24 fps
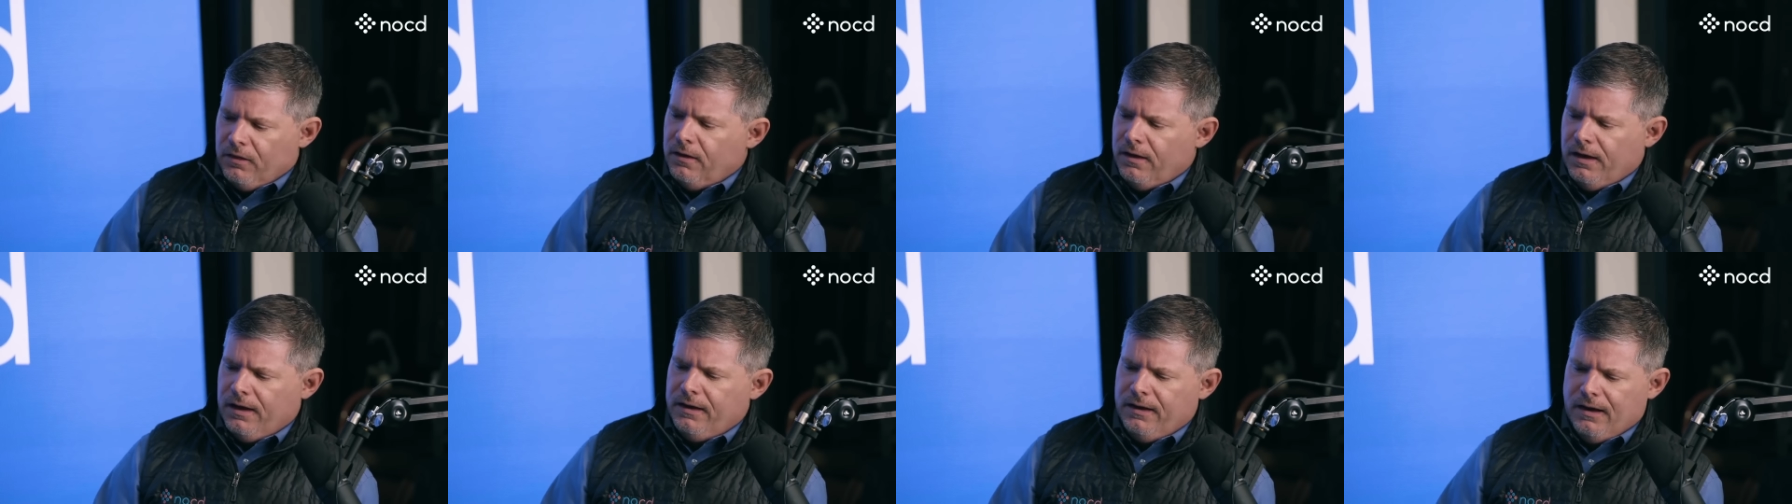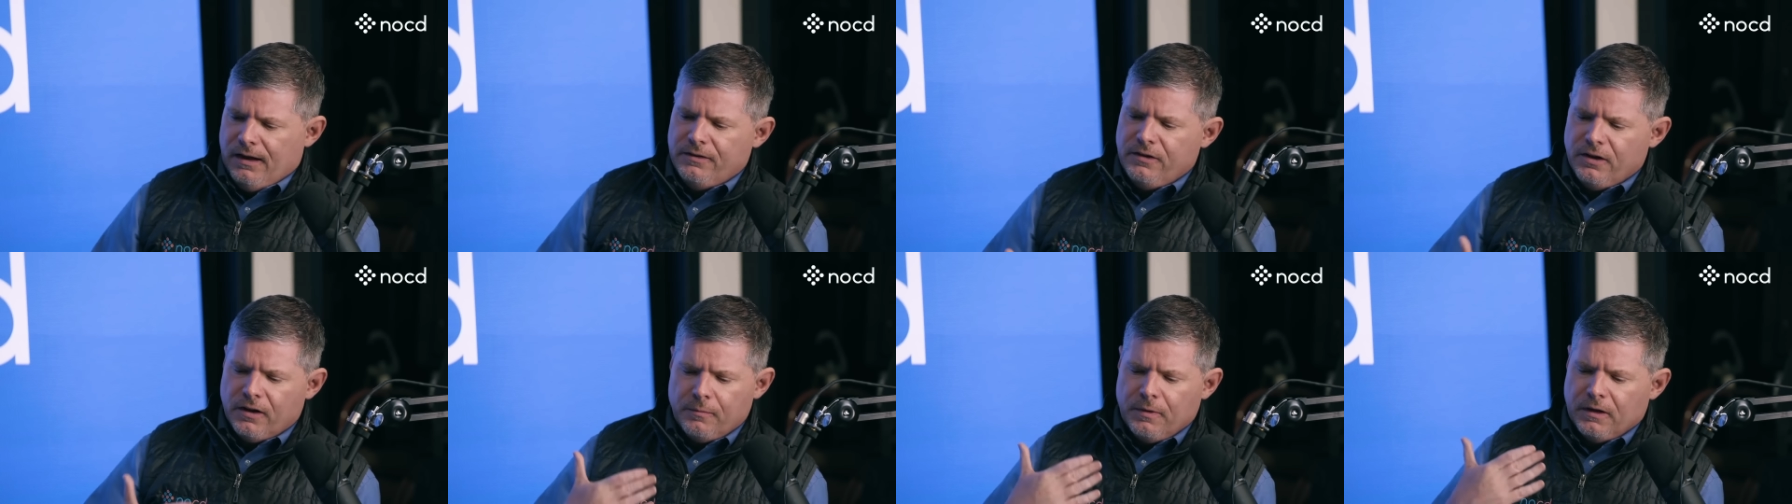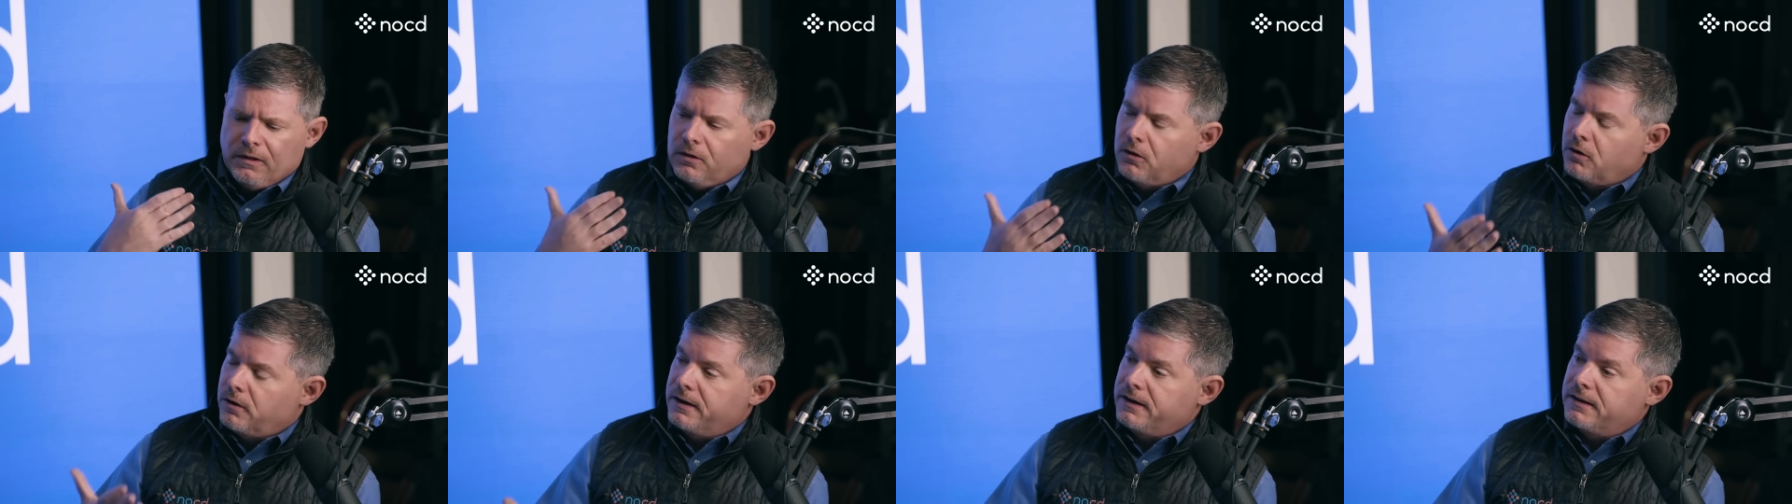I, I talk about
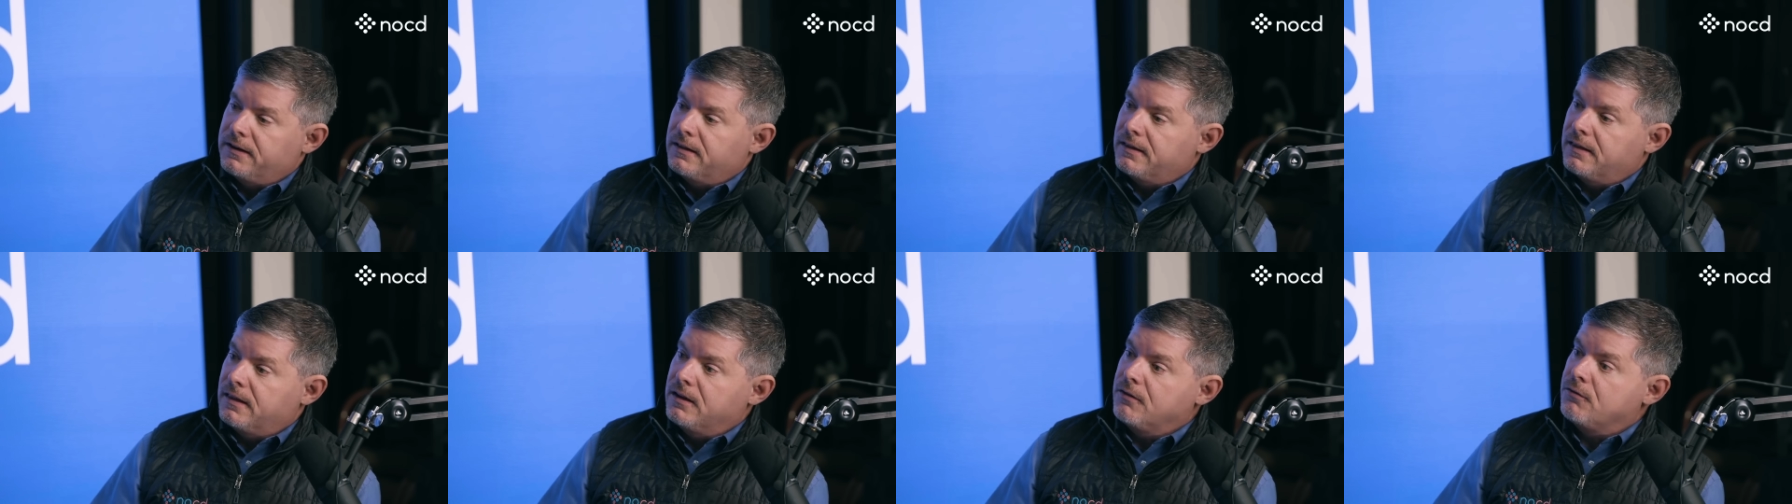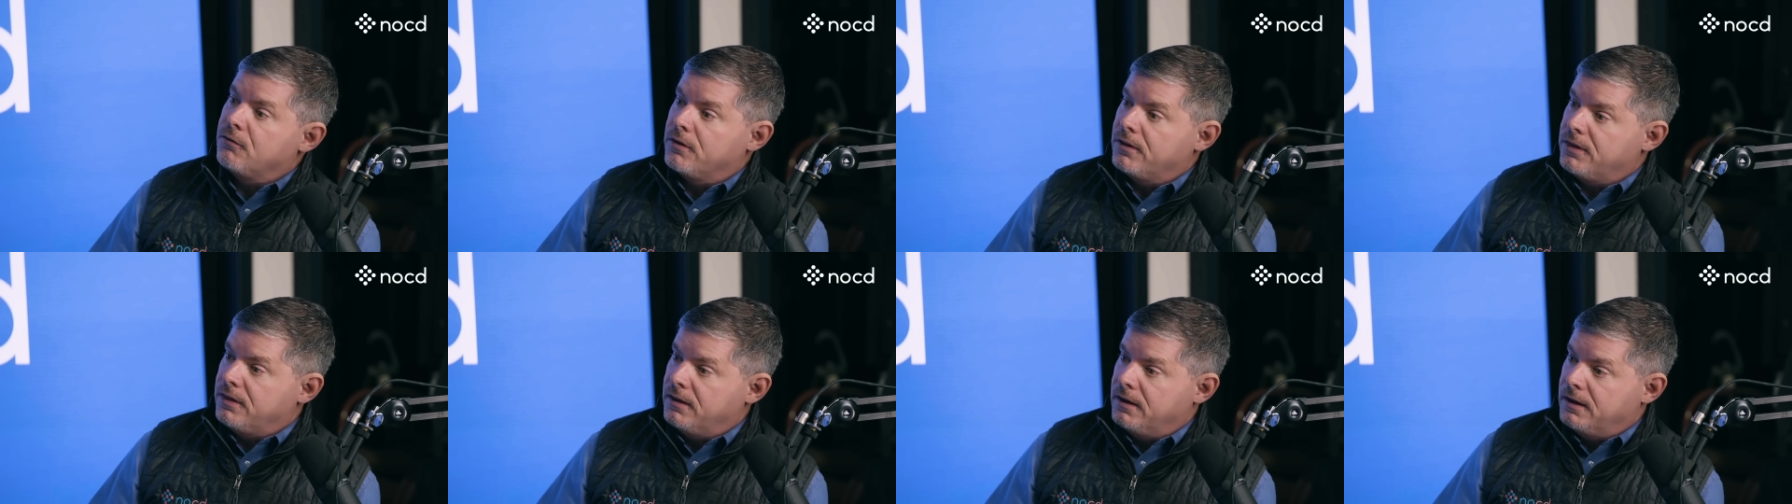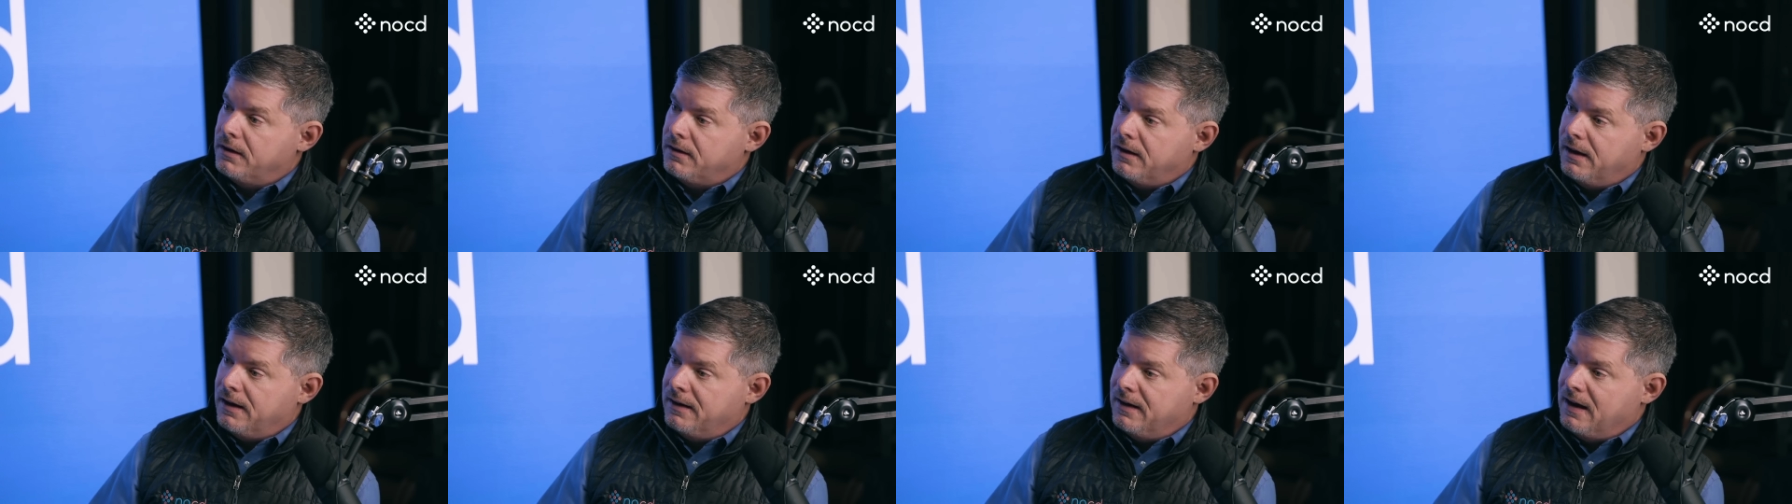learning to live with
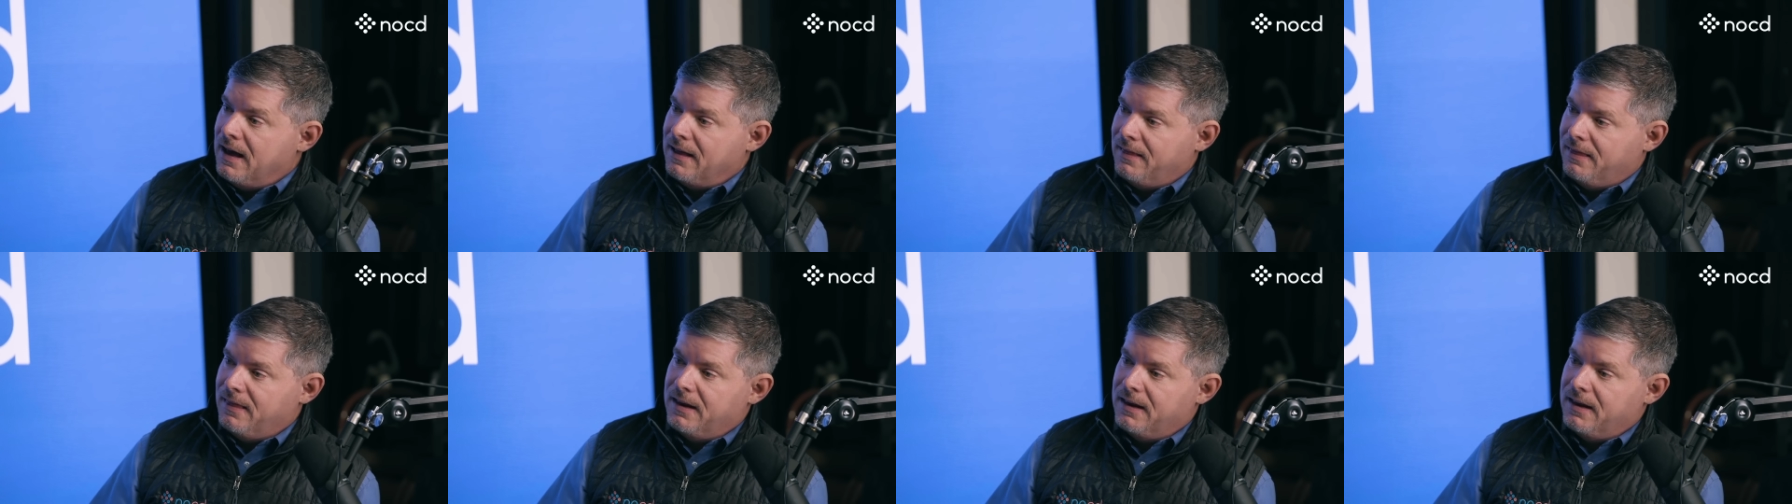it and not